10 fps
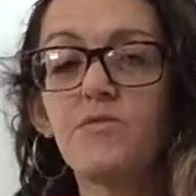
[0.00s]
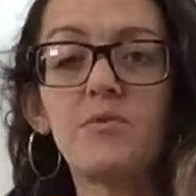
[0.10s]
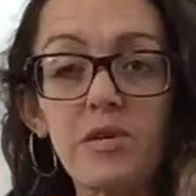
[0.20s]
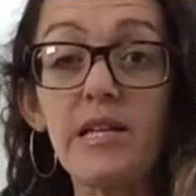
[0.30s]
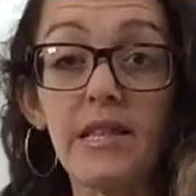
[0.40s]

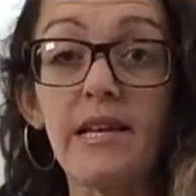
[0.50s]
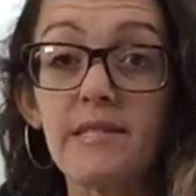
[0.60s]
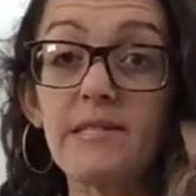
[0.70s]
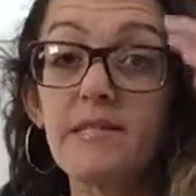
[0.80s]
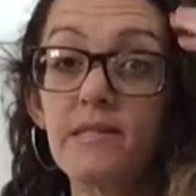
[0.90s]
Really,
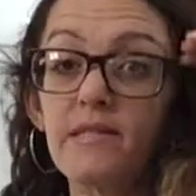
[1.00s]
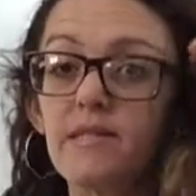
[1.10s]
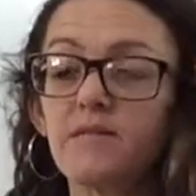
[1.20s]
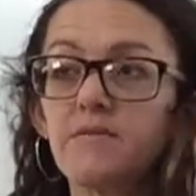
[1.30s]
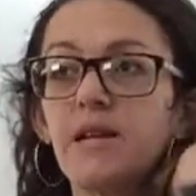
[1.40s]
that's
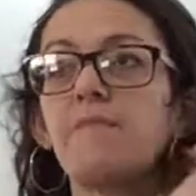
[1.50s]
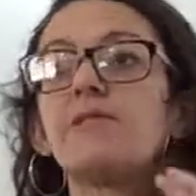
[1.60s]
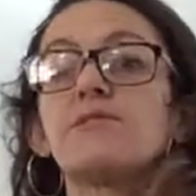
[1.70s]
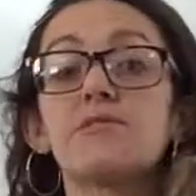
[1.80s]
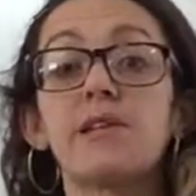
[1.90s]
what I'm
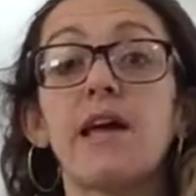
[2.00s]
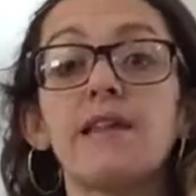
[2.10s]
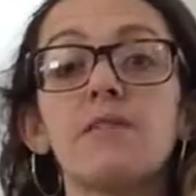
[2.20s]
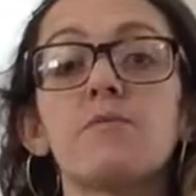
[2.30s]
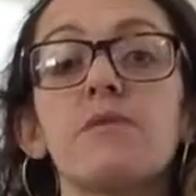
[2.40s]

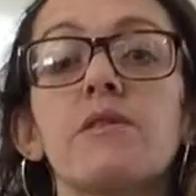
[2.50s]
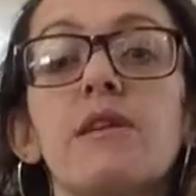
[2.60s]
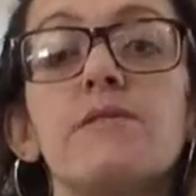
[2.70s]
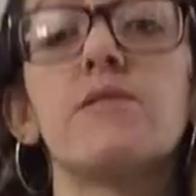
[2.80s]
understanding the work I